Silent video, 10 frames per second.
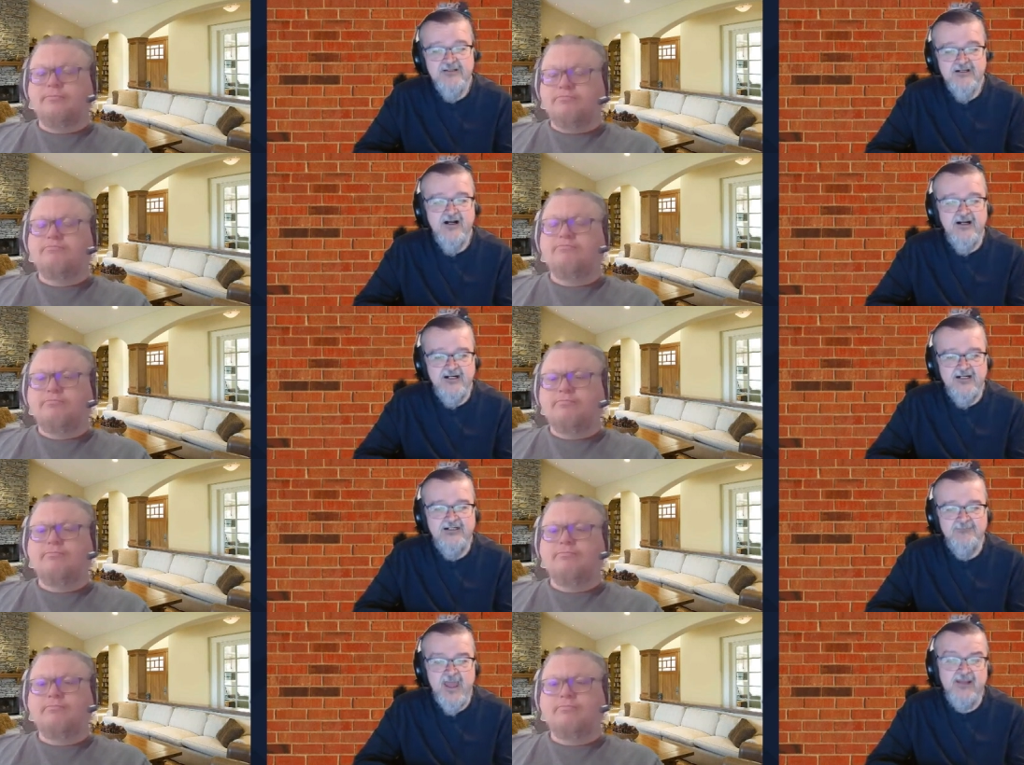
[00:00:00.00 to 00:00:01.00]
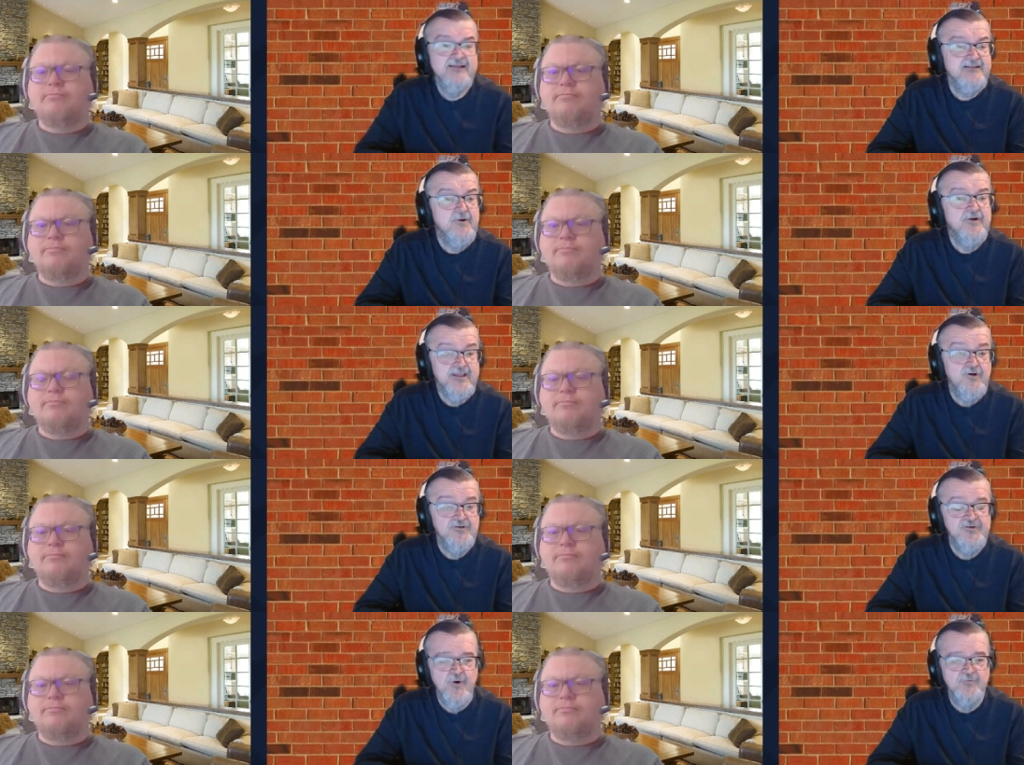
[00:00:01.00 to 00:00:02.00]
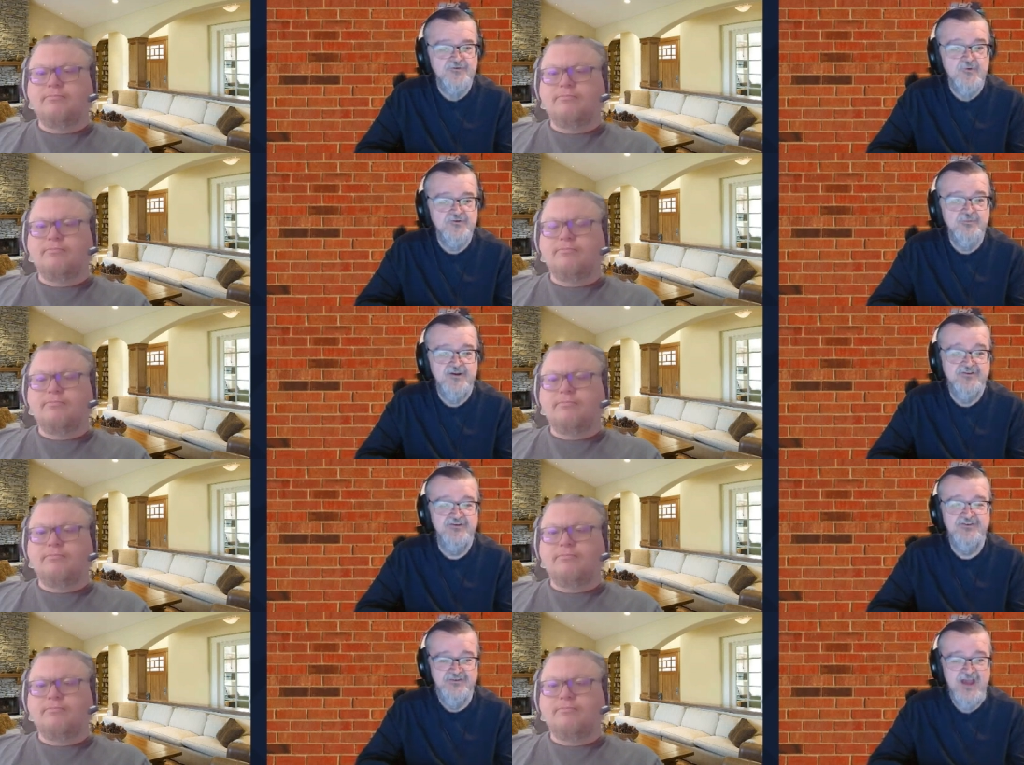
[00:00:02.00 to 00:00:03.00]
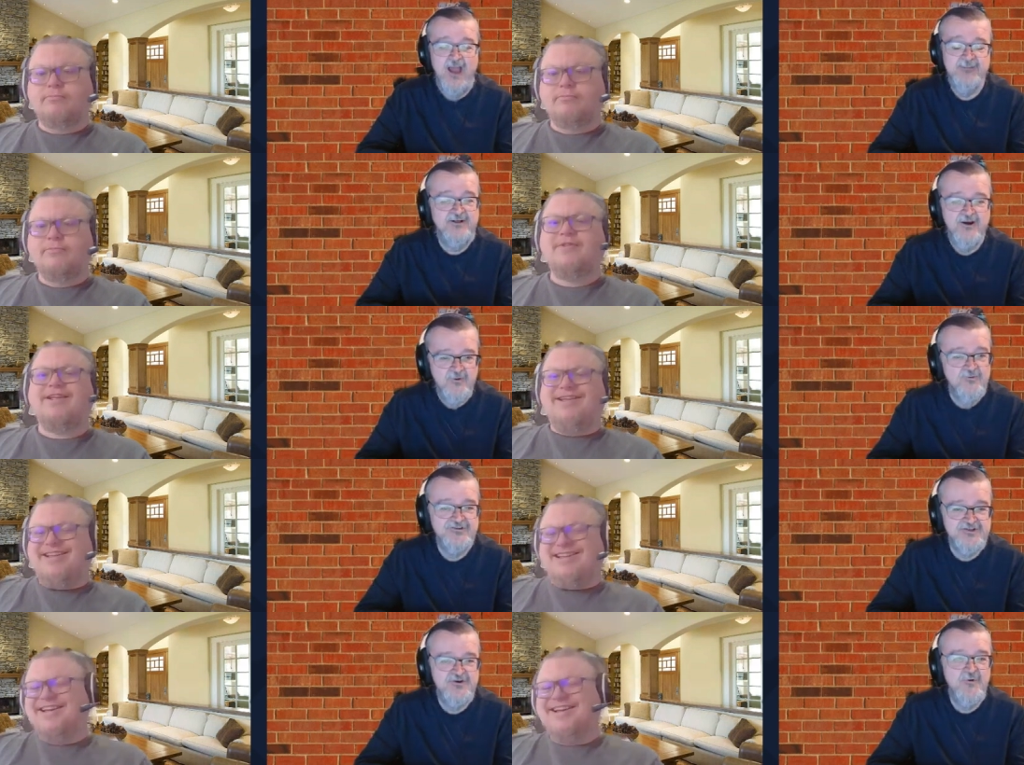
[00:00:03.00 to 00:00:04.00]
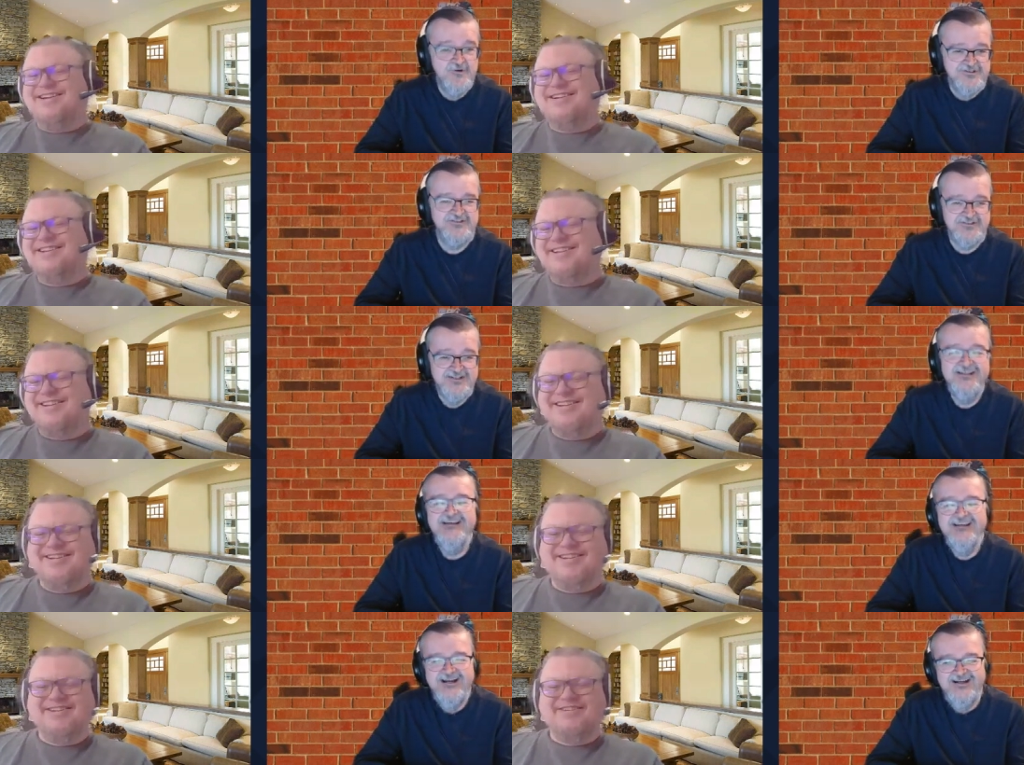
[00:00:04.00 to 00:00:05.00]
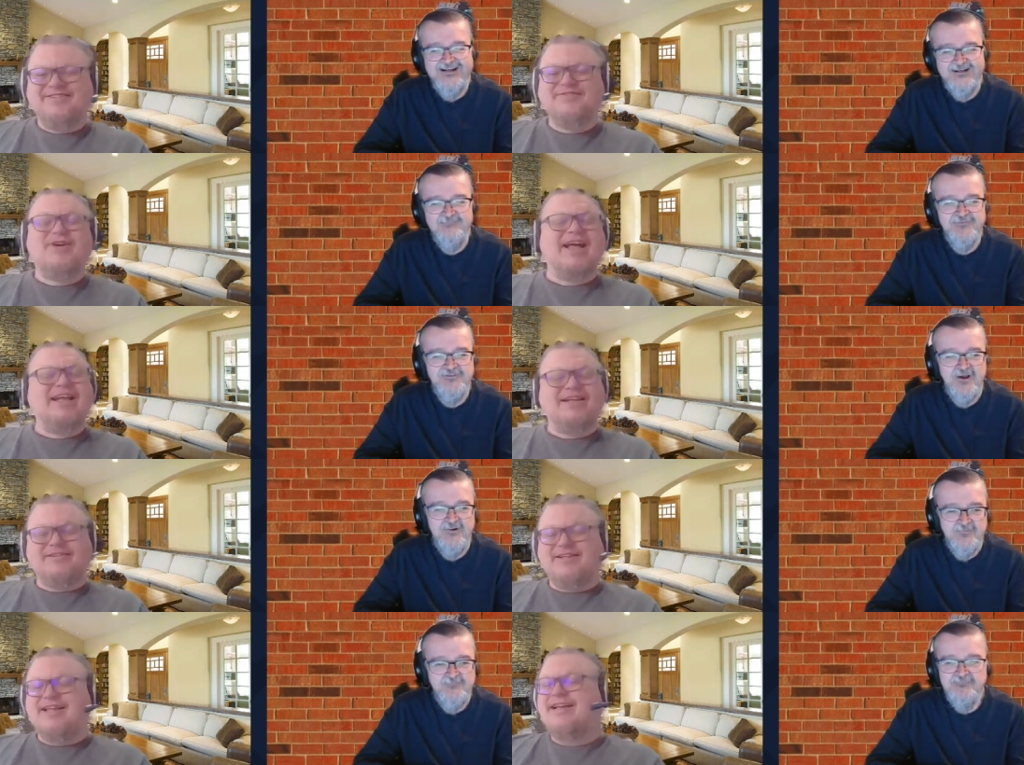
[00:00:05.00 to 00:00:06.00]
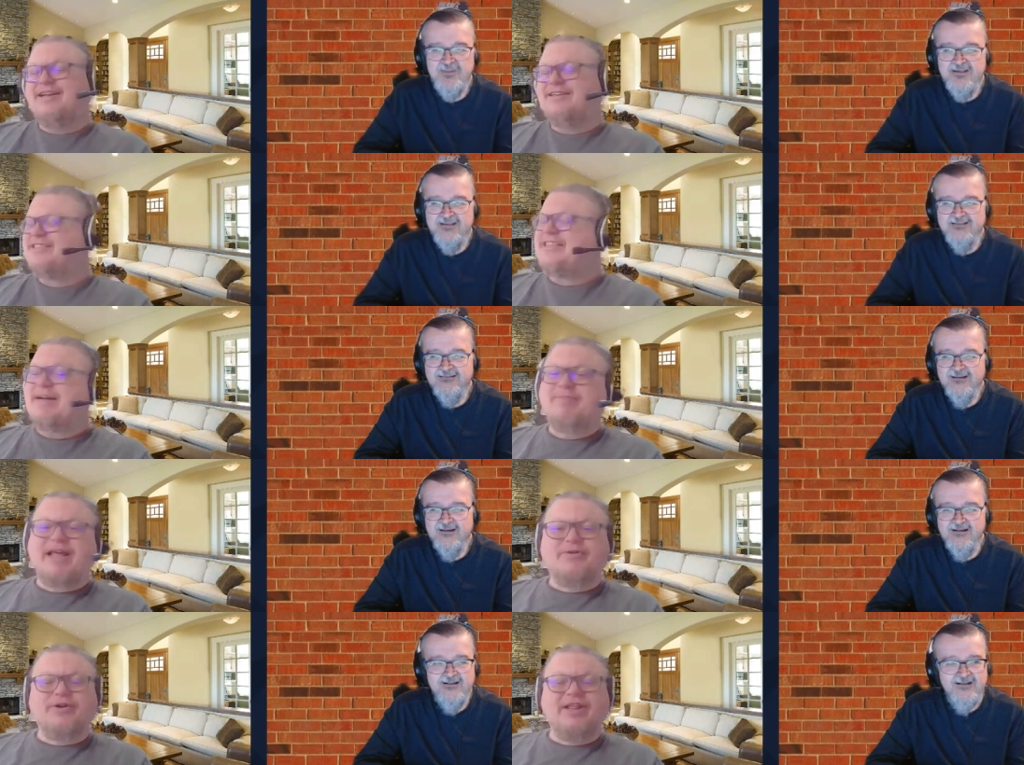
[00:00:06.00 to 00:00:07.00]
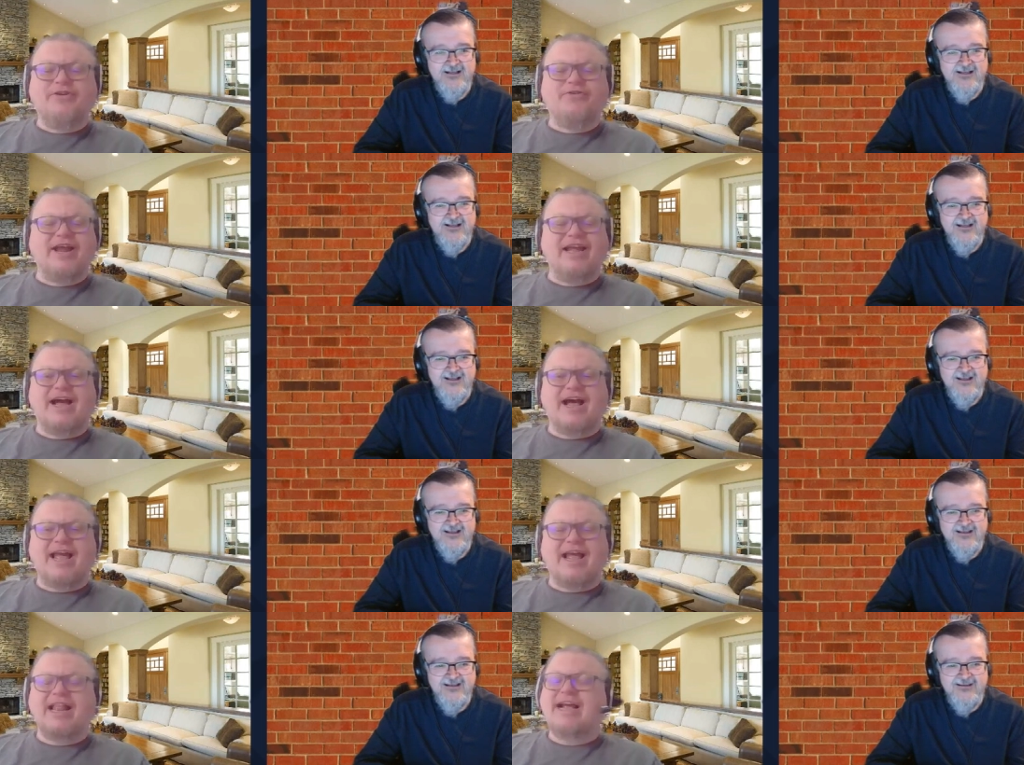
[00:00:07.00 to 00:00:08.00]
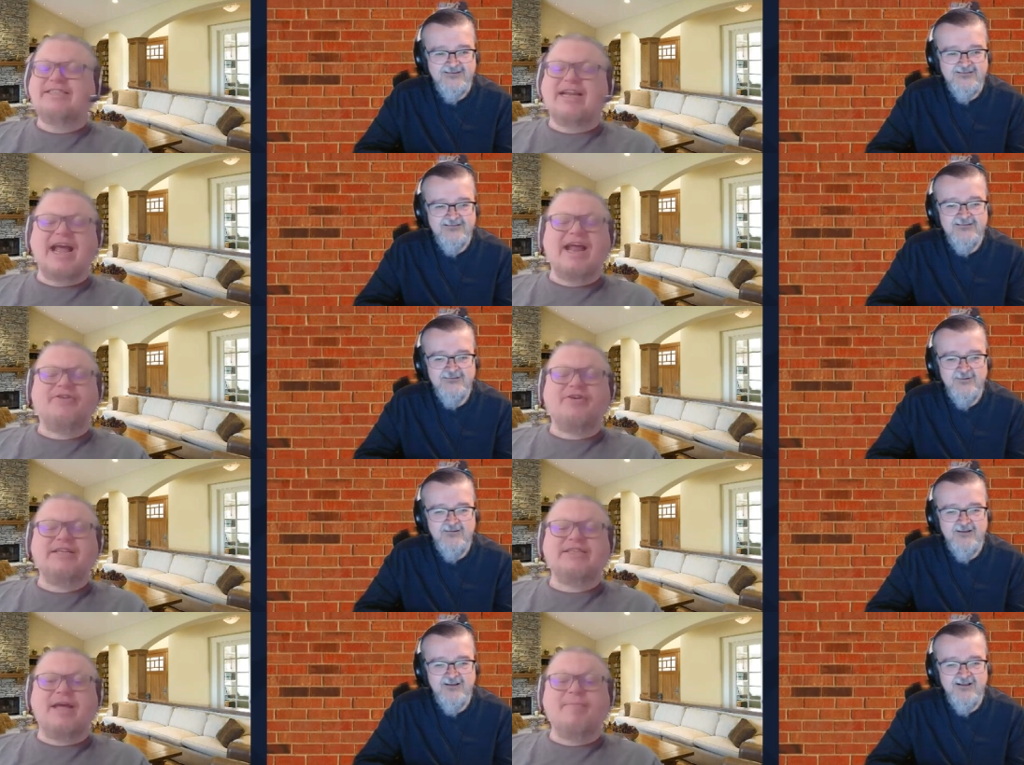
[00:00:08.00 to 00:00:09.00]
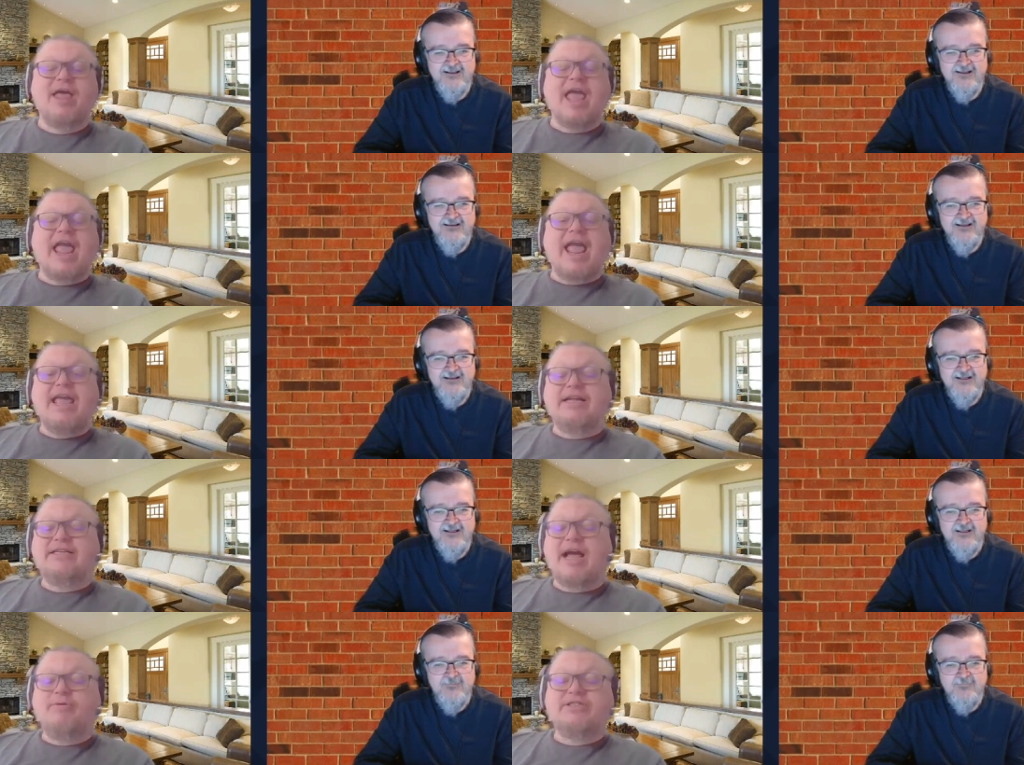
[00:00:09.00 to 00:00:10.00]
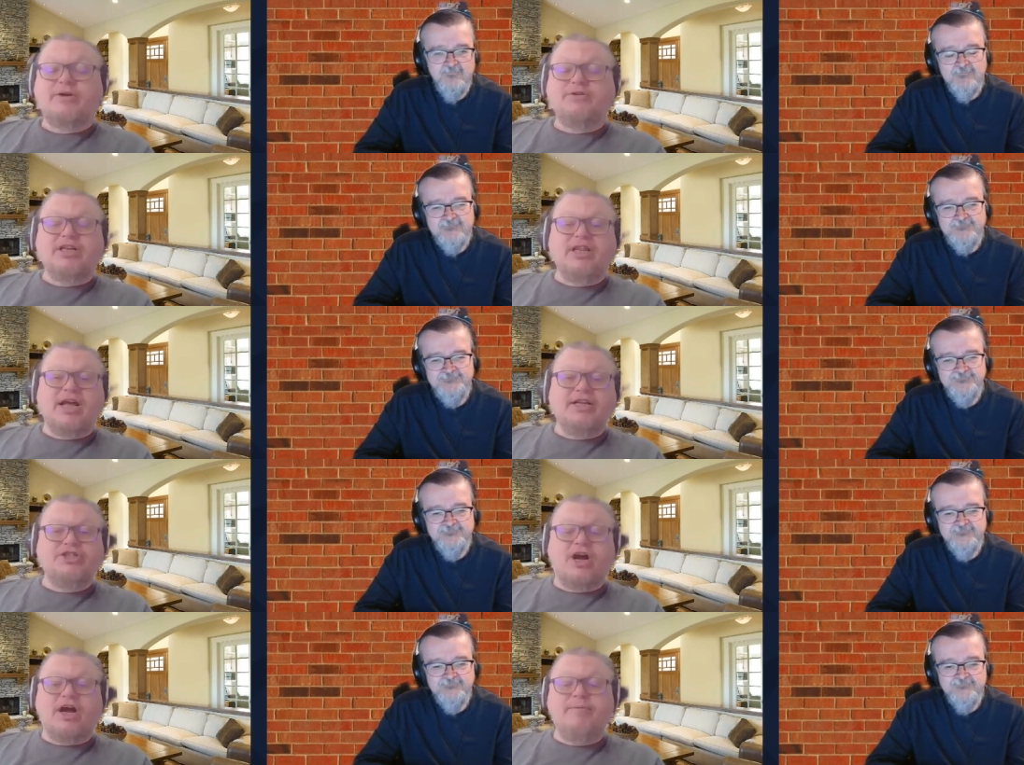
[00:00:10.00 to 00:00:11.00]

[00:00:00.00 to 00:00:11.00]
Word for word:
Speaker 1: uh, and you know, he also owns horse races. I mean, uh, horse horses. Uh, well, he
Speaker 2: so seemed like a really great guy. Like I said, I had a great time, and I was out to lunch on